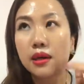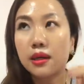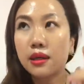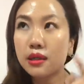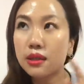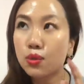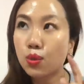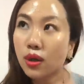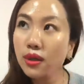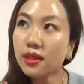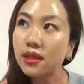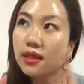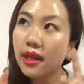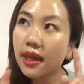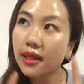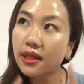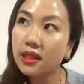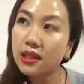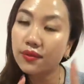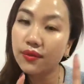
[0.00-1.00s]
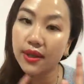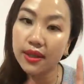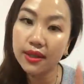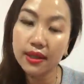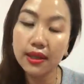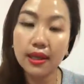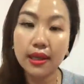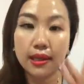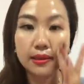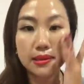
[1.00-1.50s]
It's water
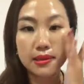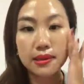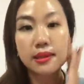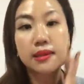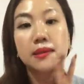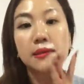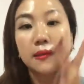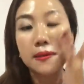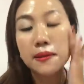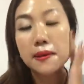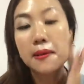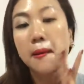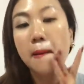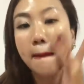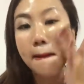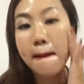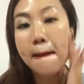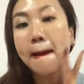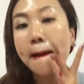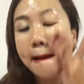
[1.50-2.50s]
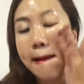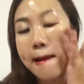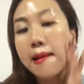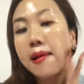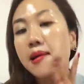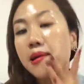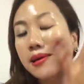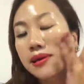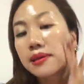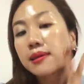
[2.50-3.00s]
activated cleanser. Yeah.
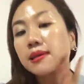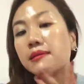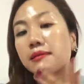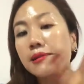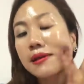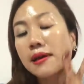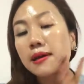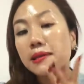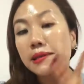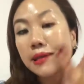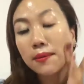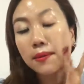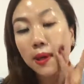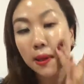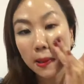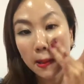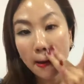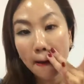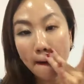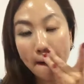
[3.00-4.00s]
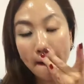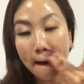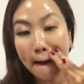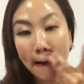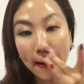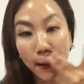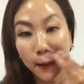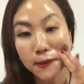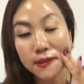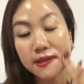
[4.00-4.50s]
Yeah, that one
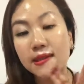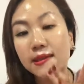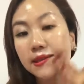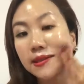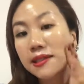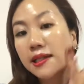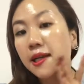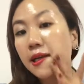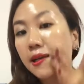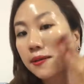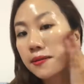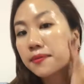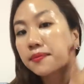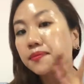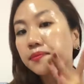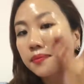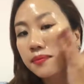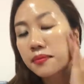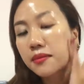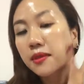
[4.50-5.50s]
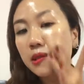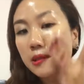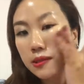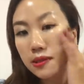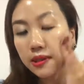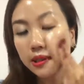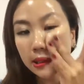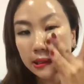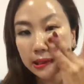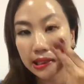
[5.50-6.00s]
I use in the day.
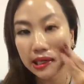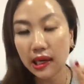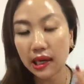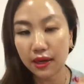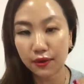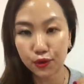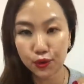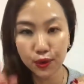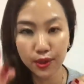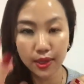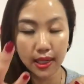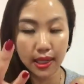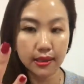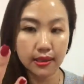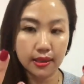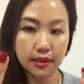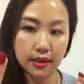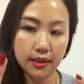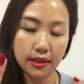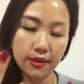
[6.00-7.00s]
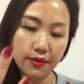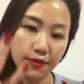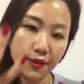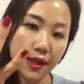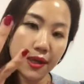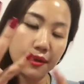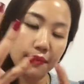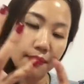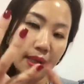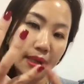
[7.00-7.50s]
So in the day, I have three cleansers. In
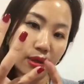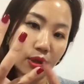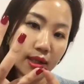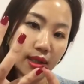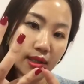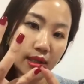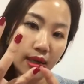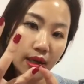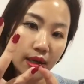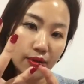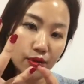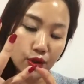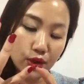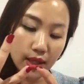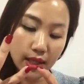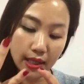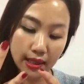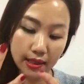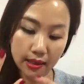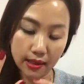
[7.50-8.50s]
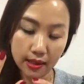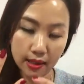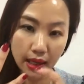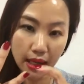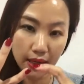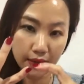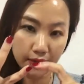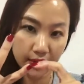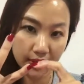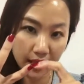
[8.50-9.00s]
fact, in my toilet now, I have three cleansers.
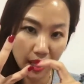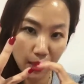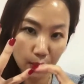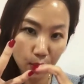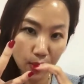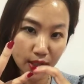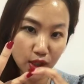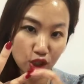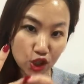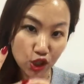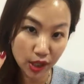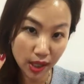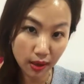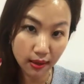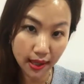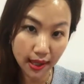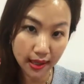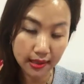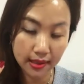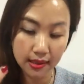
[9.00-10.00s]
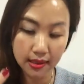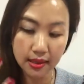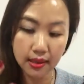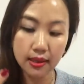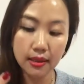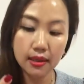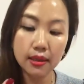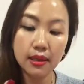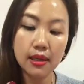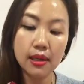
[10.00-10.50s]
I have the Time Wise Gel
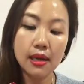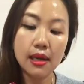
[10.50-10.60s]
Cleanser.